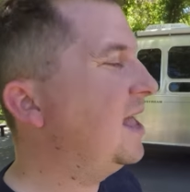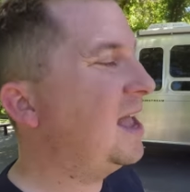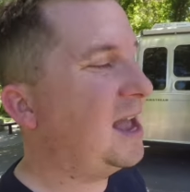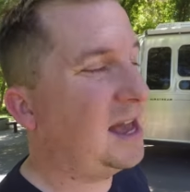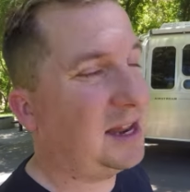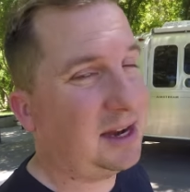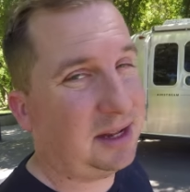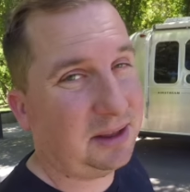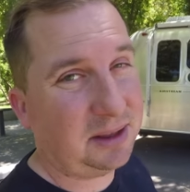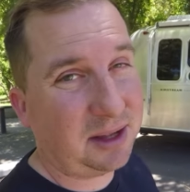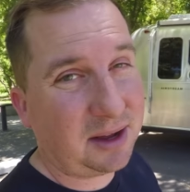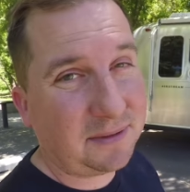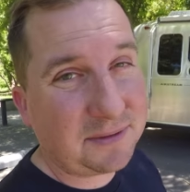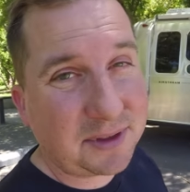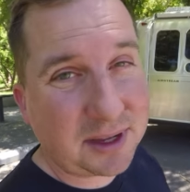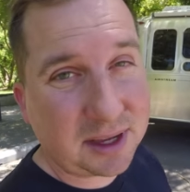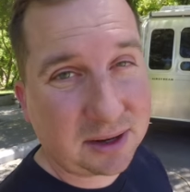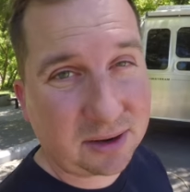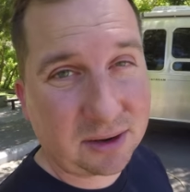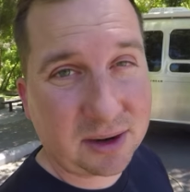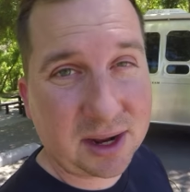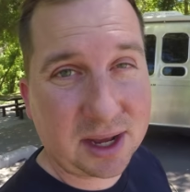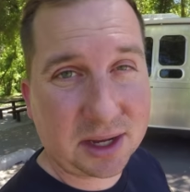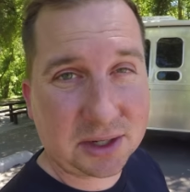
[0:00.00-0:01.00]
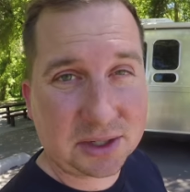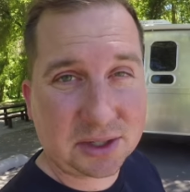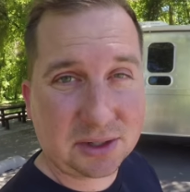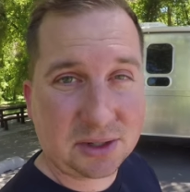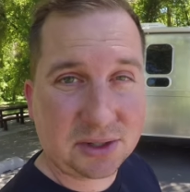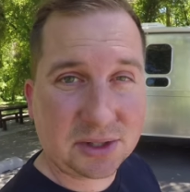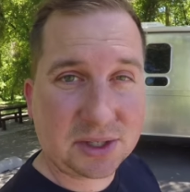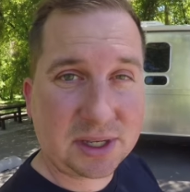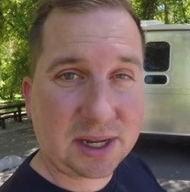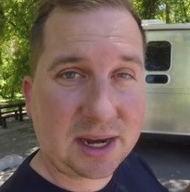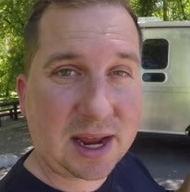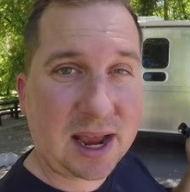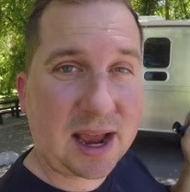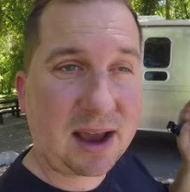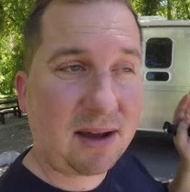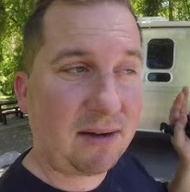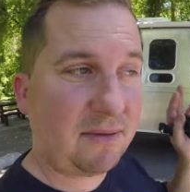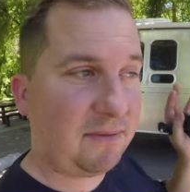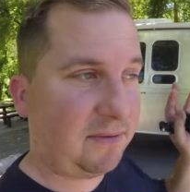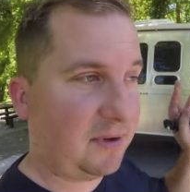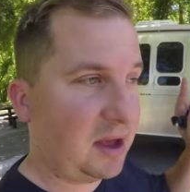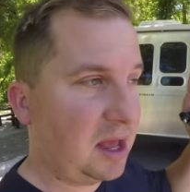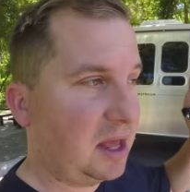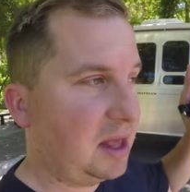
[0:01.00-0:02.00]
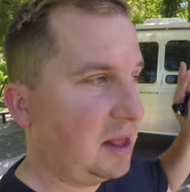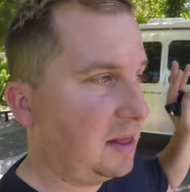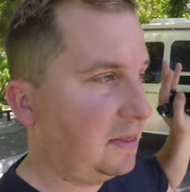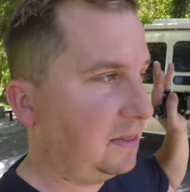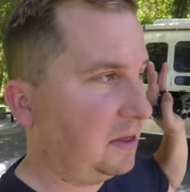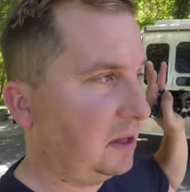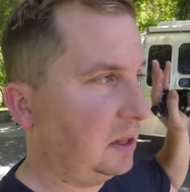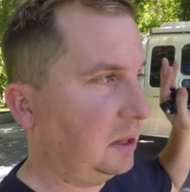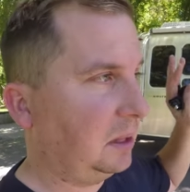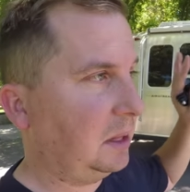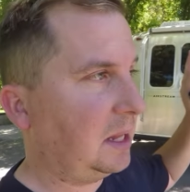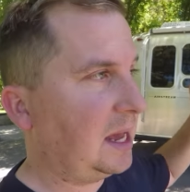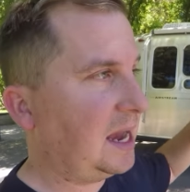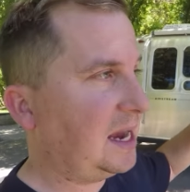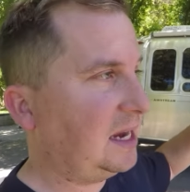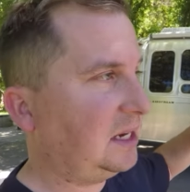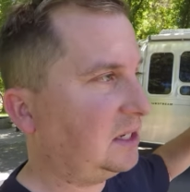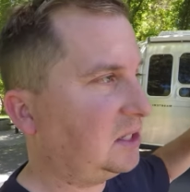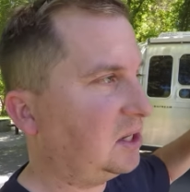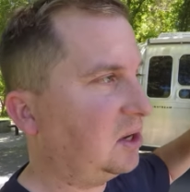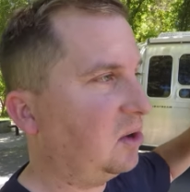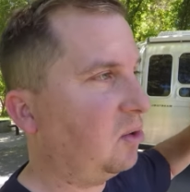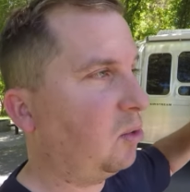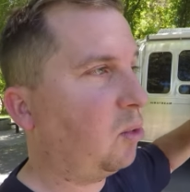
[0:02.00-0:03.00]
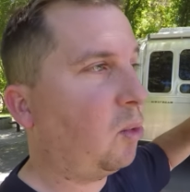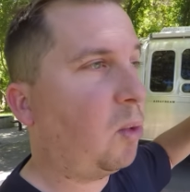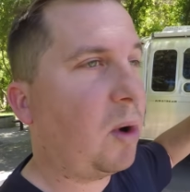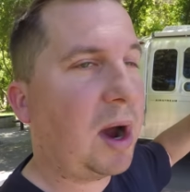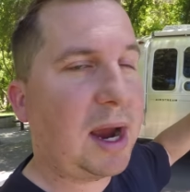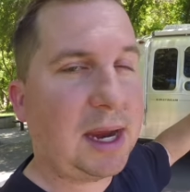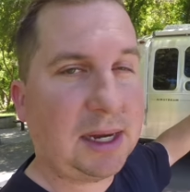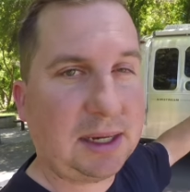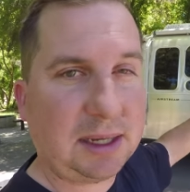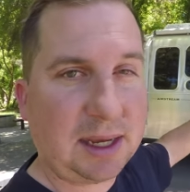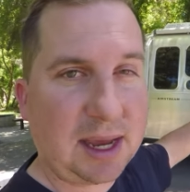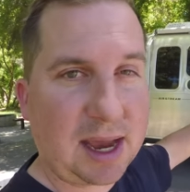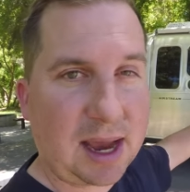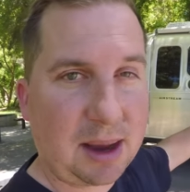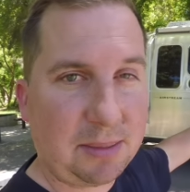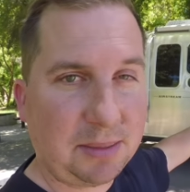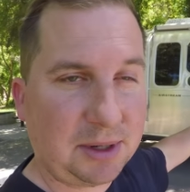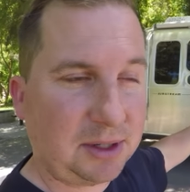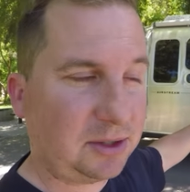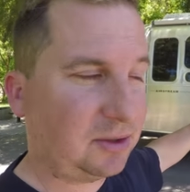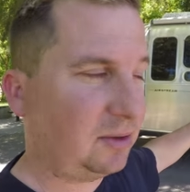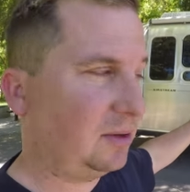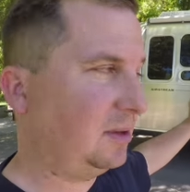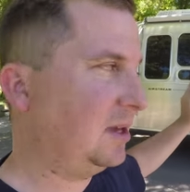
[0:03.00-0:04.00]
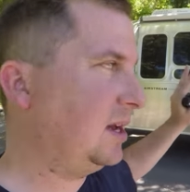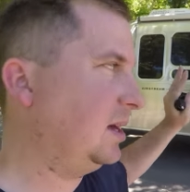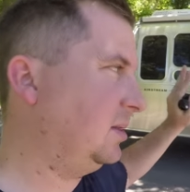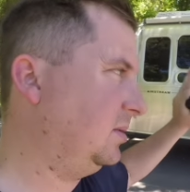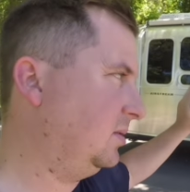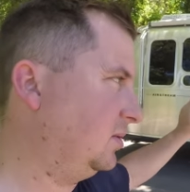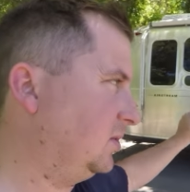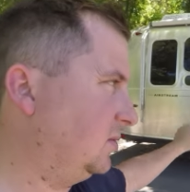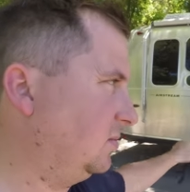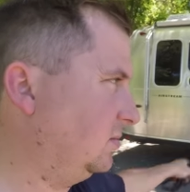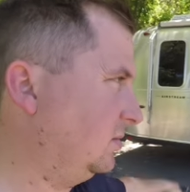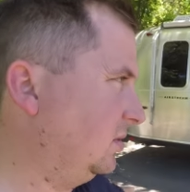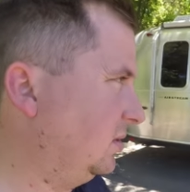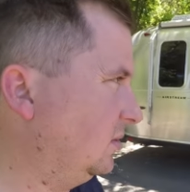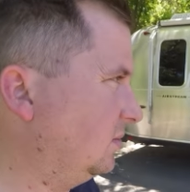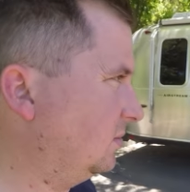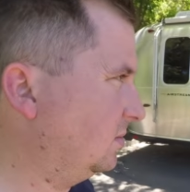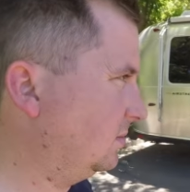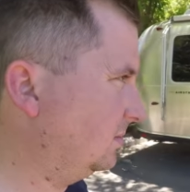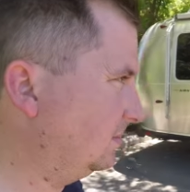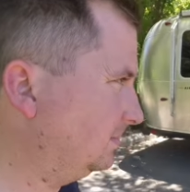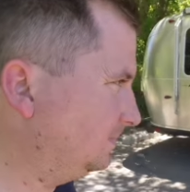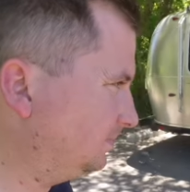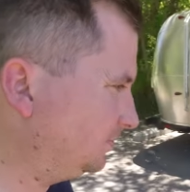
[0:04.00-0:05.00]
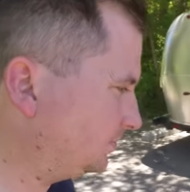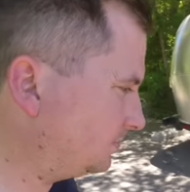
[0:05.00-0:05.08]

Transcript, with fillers: And I love the internationals have the light white cabinetry. That looks really cool.